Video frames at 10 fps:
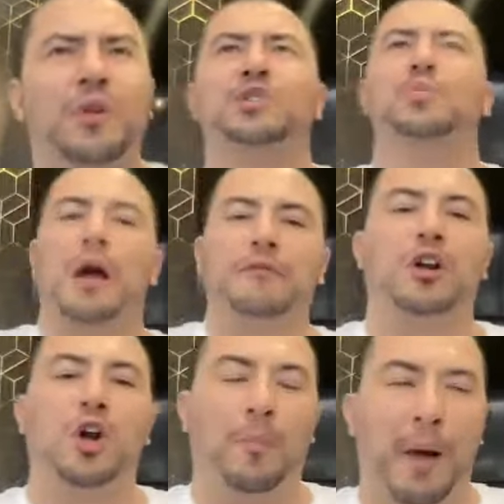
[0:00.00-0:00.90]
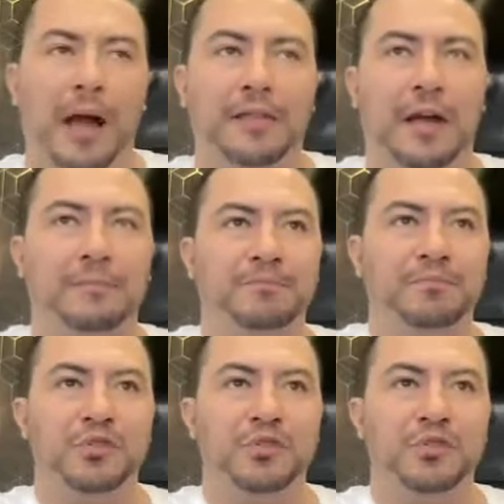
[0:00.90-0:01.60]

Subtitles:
would you ever go buy that?